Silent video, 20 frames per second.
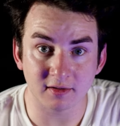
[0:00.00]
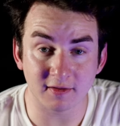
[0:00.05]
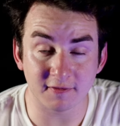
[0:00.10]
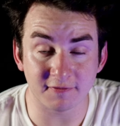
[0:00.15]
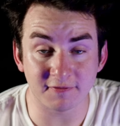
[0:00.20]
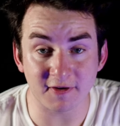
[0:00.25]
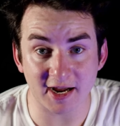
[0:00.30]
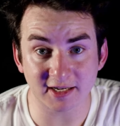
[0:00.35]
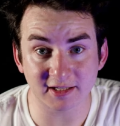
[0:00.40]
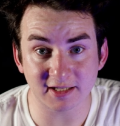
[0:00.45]

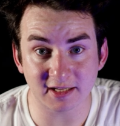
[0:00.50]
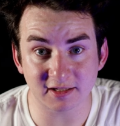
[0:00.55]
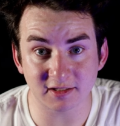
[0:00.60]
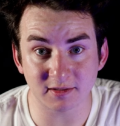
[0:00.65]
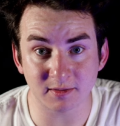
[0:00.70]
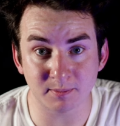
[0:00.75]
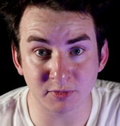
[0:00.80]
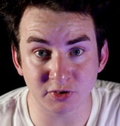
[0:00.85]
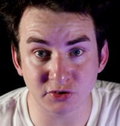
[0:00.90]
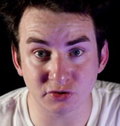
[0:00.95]
The fact that
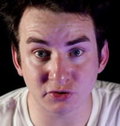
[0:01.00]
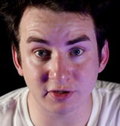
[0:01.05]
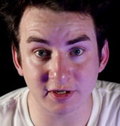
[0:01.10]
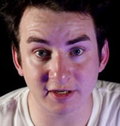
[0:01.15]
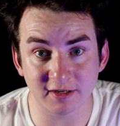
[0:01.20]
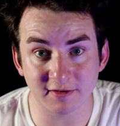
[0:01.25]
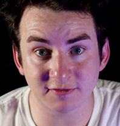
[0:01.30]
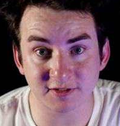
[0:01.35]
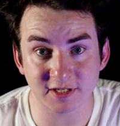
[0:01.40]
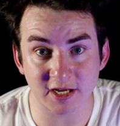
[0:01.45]
the
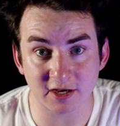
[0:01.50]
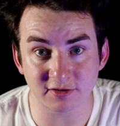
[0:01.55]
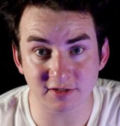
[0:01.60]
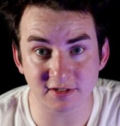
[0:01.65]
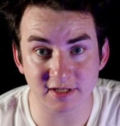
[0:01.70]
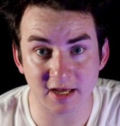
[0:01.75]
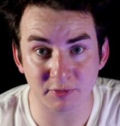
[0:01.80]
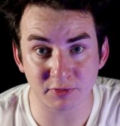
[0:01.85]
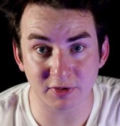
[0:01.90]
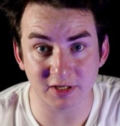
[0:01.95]
majority of
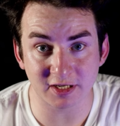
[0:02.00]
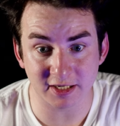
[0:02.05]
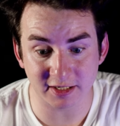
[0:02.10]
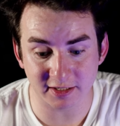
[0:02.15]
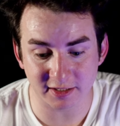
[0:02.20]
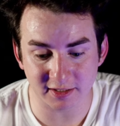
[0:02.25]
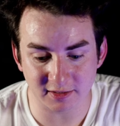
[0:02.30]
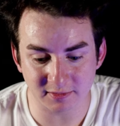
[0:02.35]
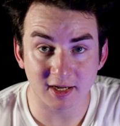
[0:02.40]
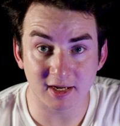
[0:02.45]
sounds that we
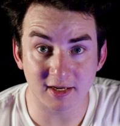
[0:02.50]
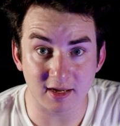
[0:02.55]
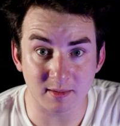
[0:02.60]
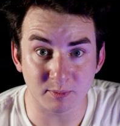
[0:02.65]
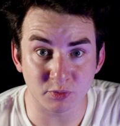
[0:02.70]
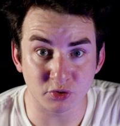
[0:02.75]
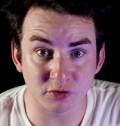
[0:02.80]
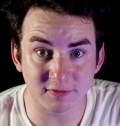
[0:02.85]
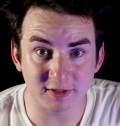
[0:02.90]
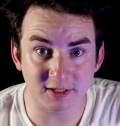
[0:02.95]
hear in a
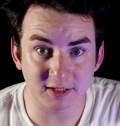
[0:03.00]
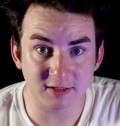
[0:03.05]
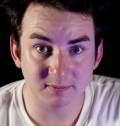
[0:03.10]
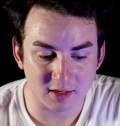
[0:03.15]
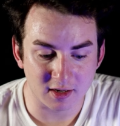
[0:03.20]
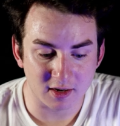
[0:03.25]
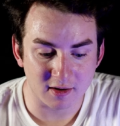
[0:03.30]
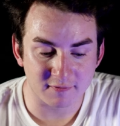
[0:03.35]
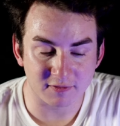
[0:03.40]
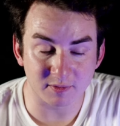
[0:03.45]
movie,
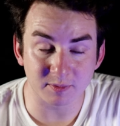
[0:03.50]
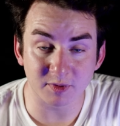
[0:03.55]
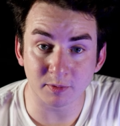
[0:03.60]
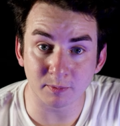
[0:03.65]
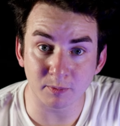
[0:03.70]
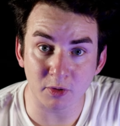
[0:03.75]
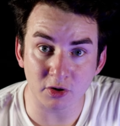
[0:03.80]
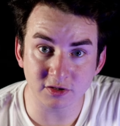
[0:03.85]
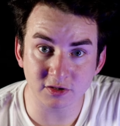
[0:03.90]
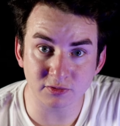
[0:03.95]
from the
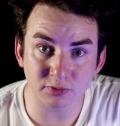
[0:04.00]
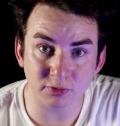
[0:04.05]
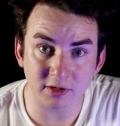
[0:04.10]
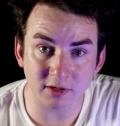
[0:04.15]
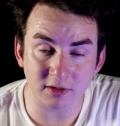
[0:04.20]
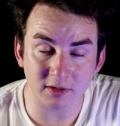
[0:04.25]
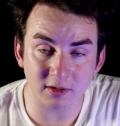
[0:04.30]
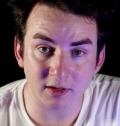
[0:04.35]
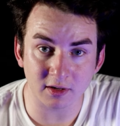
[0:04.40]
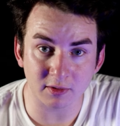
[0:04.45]
most
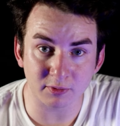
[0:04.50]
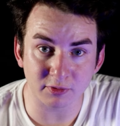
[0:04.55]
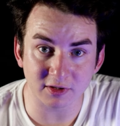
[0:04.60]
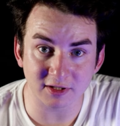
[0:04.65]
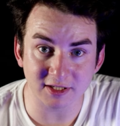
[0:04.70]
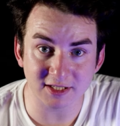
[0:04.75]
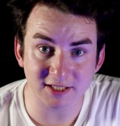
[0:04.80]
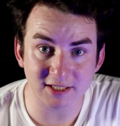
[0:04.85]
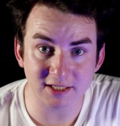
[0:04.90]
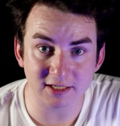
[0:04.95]
re uh,
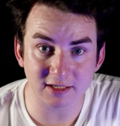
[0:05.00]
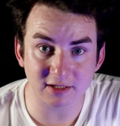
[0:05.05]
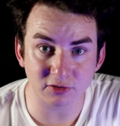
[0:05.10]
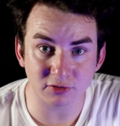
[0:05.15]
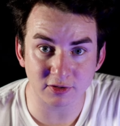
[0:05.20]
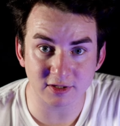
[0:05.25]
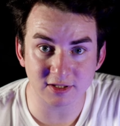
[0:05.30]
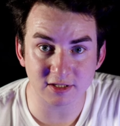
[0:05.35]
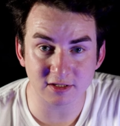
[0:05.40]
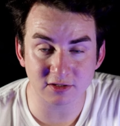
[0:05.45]
realistic
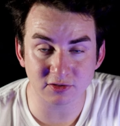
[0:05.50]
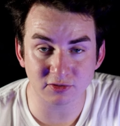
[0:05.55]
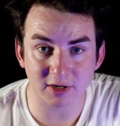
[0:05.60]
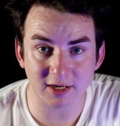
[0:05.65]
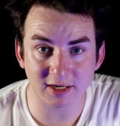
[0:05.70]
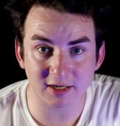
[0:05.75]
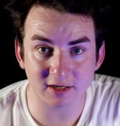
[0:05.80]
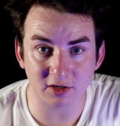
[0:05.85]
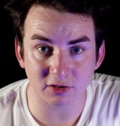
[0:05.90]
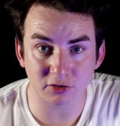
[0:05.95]
noises
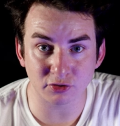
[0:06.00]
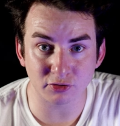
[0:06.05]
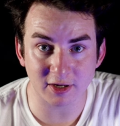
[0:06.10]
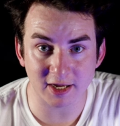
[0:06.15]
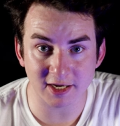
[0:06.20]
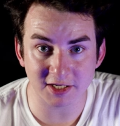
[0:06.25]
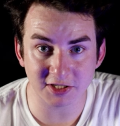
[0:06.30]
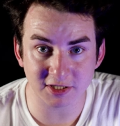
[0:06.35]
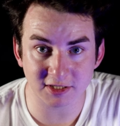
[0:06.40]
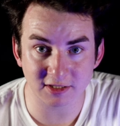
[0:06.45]
created on
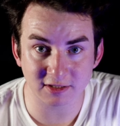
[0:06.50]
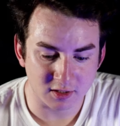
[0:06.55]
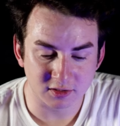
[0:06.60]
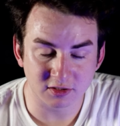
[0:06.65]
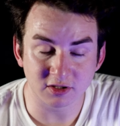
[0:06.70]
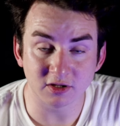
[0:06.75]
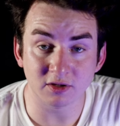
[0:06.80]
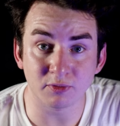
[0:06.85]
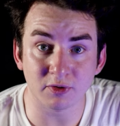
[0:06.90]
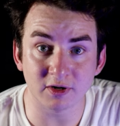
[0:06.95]
location
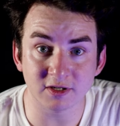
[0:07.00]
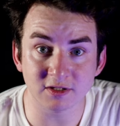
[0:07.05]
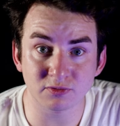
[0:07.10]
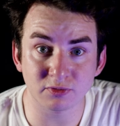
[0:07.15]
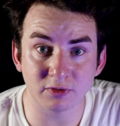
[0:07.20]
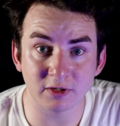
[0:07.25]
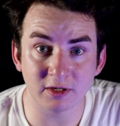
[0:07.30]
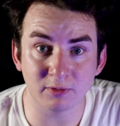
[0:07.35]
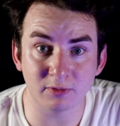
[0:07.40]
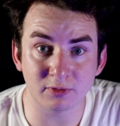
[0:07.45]
to the
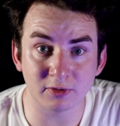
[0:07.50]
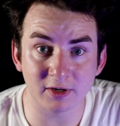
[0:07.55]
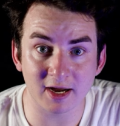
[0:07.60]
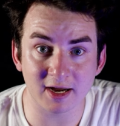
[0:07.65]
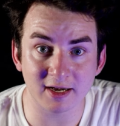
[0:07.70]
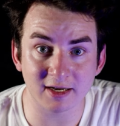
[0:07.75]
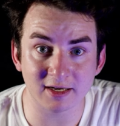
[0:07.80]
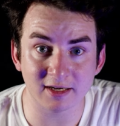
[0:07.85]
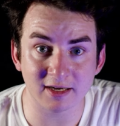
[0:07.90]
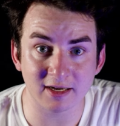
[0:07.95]
ones
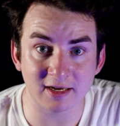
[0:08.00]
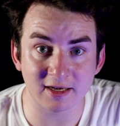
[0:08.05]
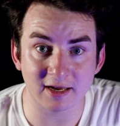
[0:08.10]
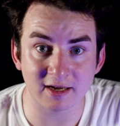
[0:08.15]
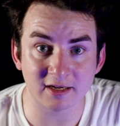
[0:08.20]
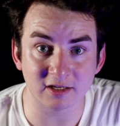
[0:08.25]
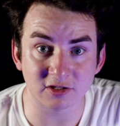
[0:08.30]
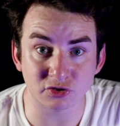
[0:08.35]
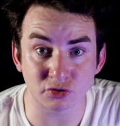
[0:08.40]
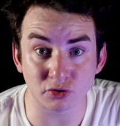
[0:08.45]
recreated in
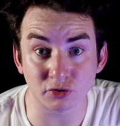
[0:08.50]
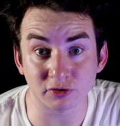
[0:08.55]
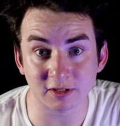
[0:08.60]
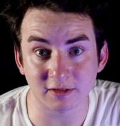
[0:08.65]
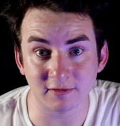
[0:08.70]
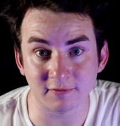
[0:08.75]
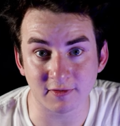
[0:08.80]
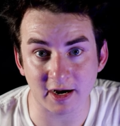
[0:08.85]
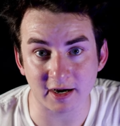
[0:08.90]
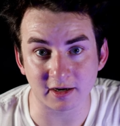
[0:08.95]
a controlled
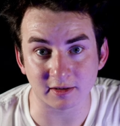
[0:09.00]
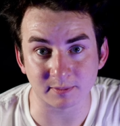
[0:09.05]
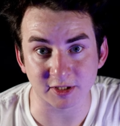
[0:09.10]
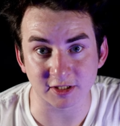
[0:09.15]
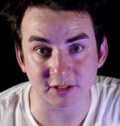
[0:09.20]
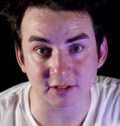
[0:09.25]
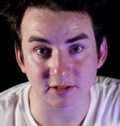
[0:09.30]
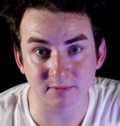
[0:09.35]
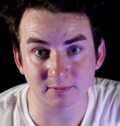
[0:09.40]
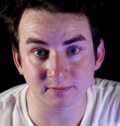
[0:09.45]

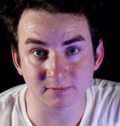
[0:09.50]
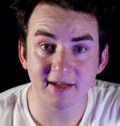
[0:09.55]
environment.